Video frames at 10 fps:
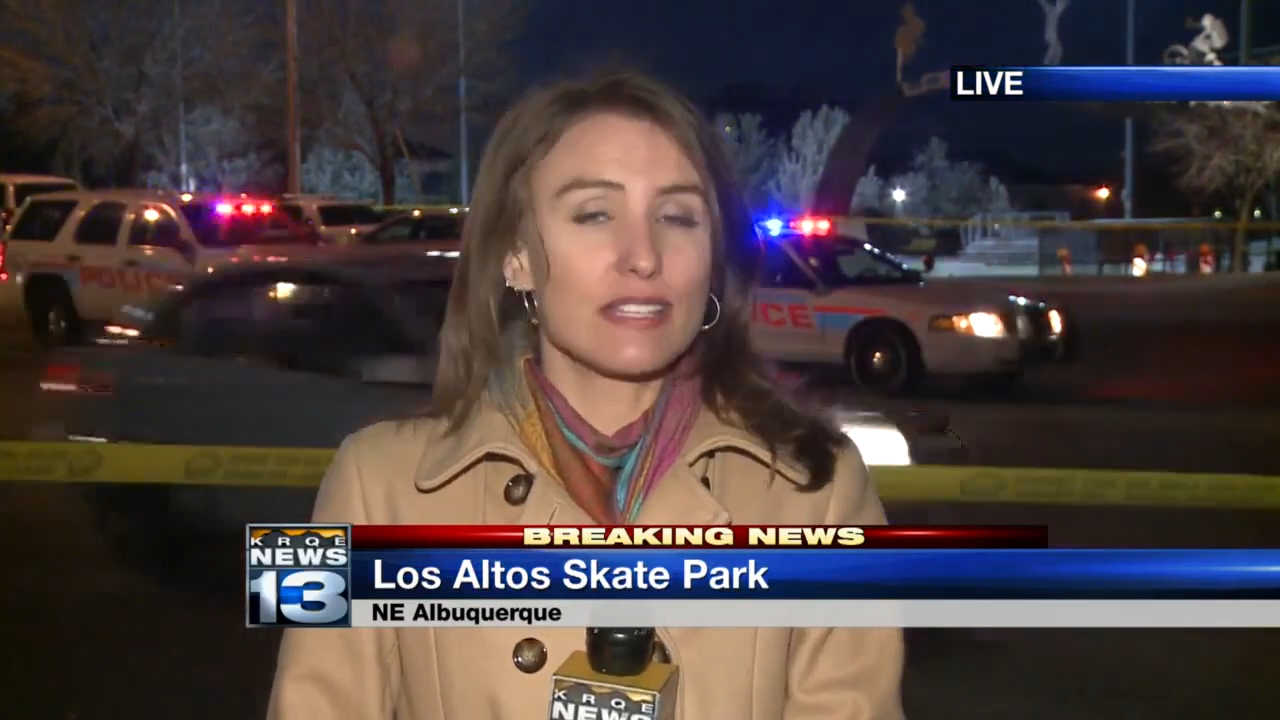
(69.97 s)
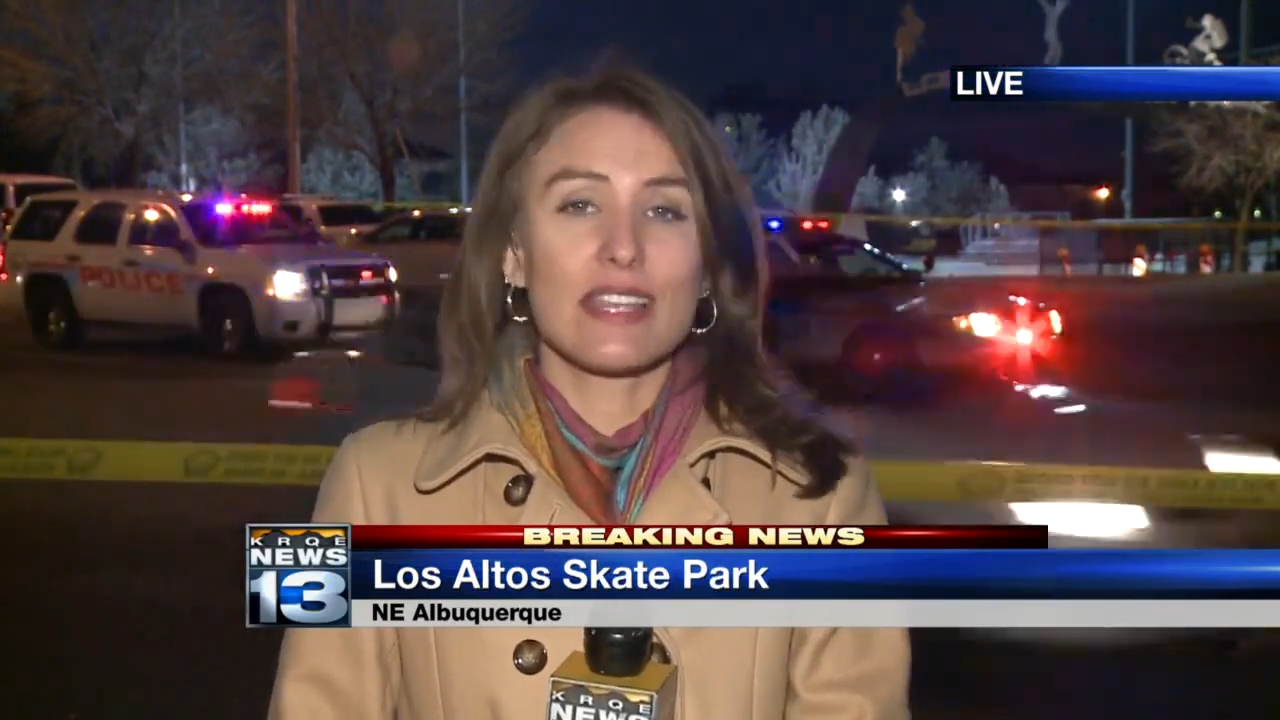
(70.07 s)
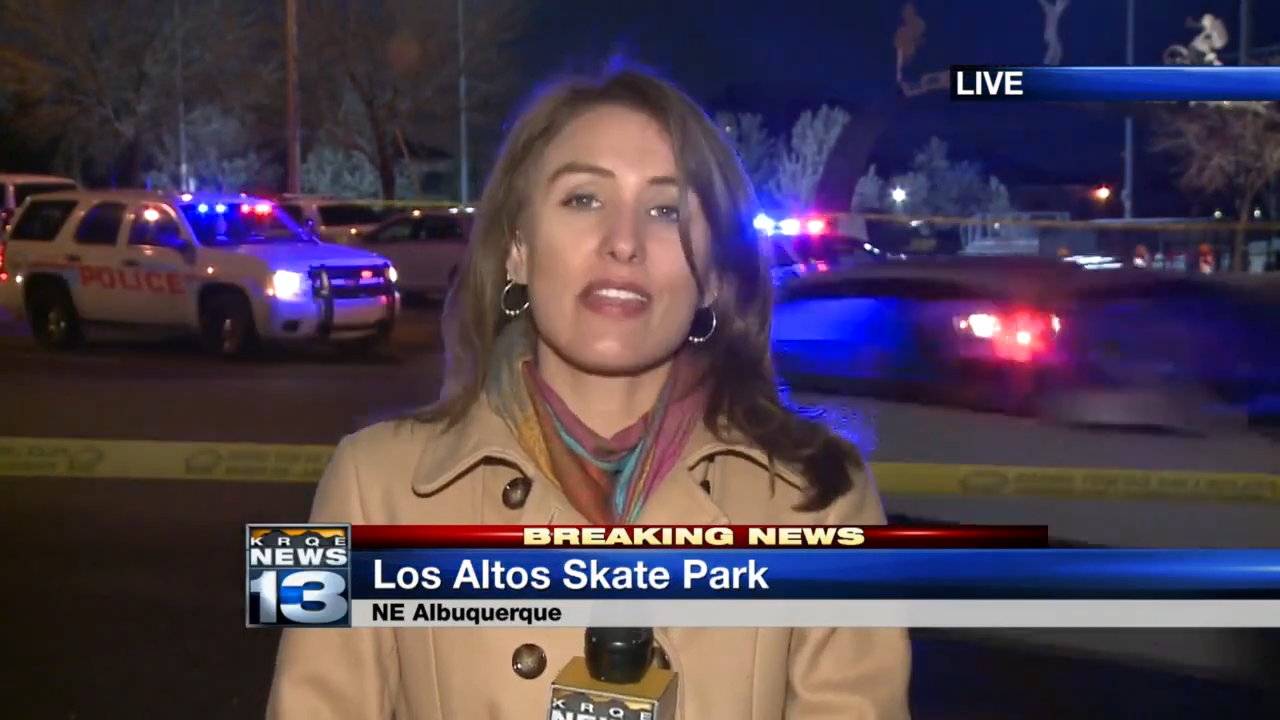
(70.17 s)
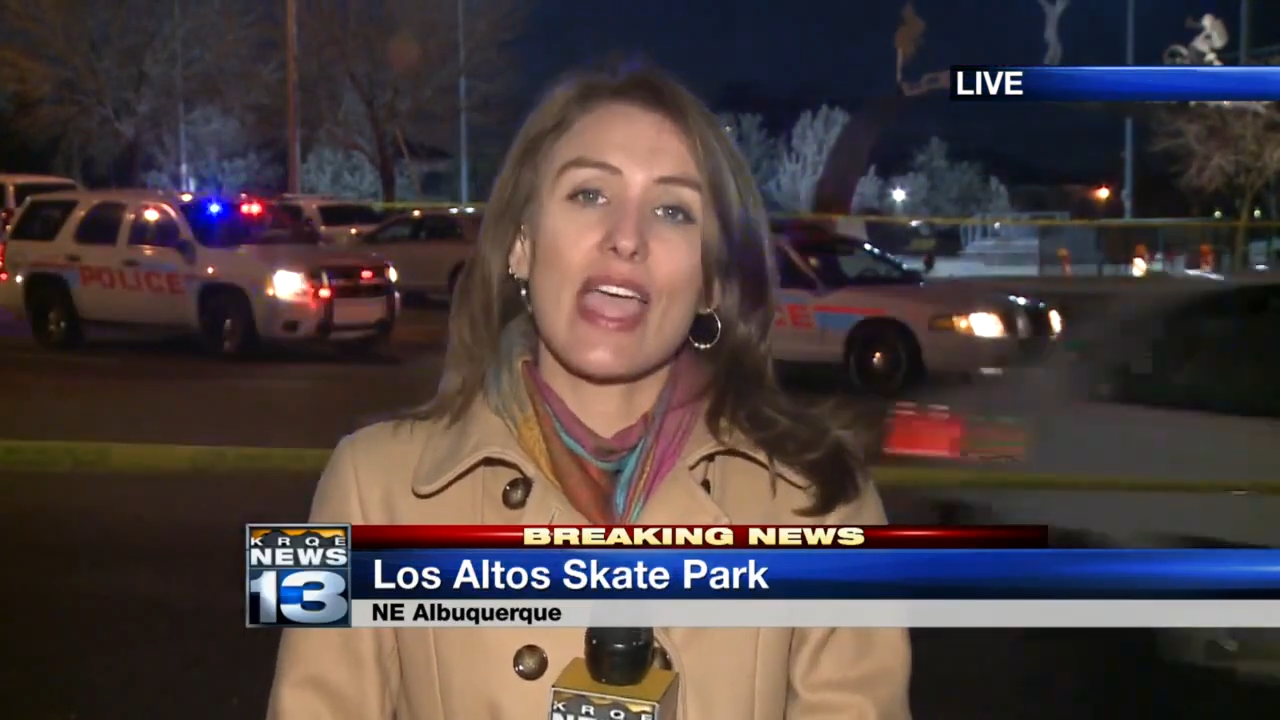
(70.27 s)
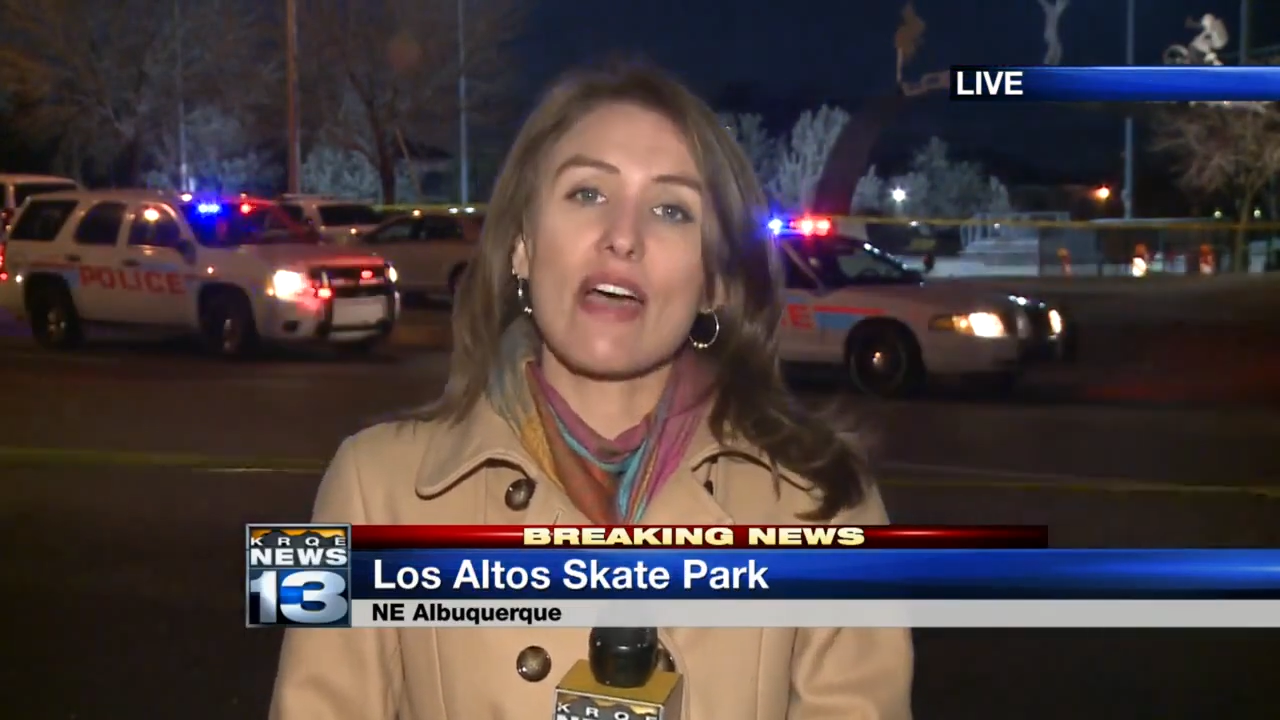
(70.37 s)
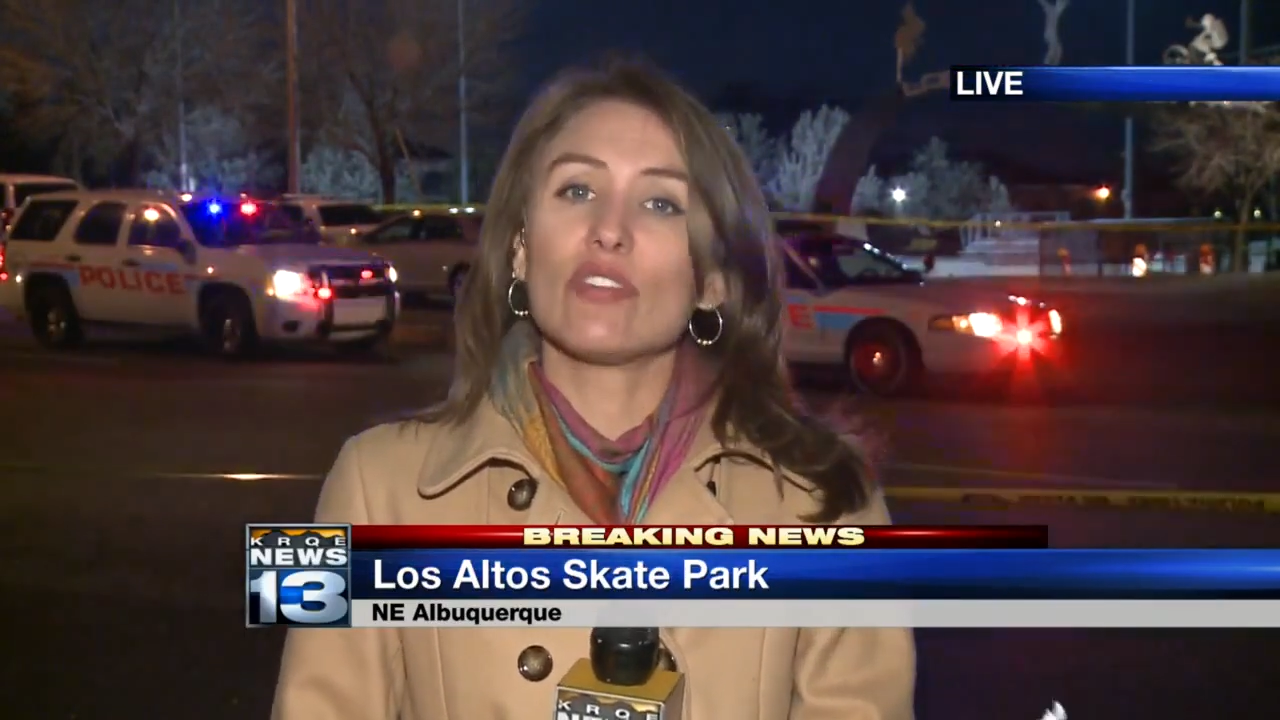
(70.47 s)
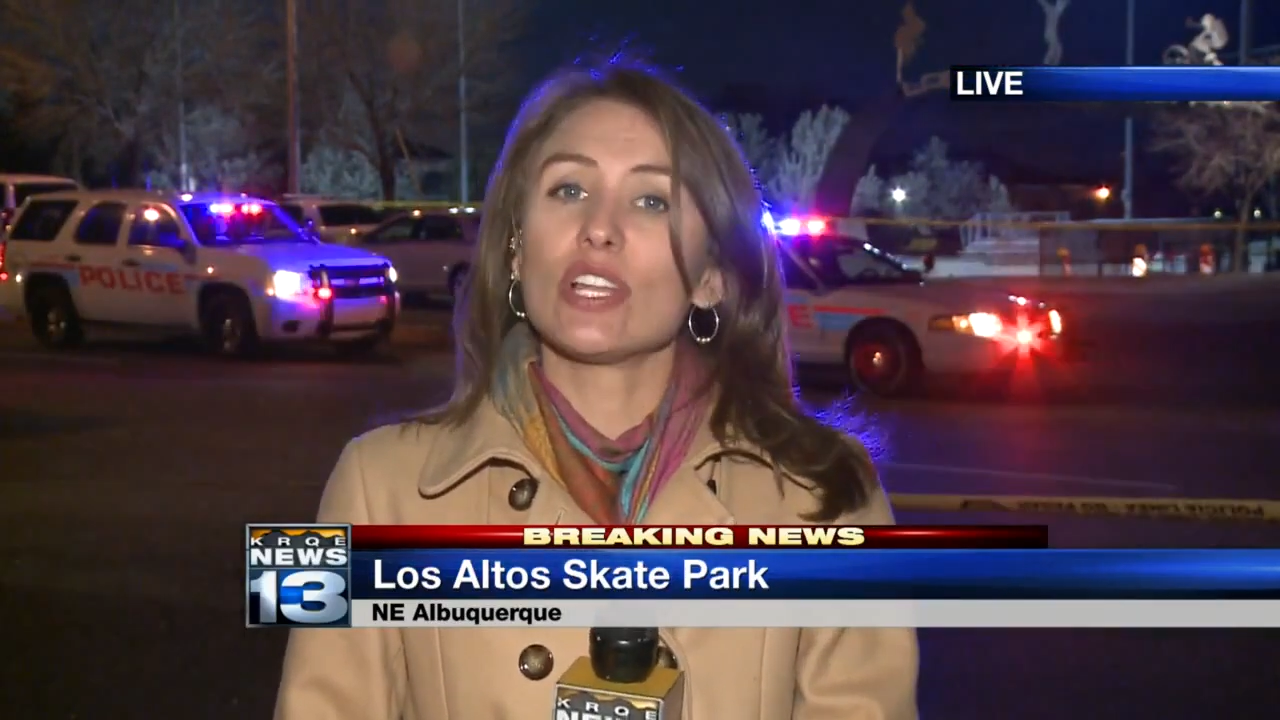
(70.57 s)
They say they have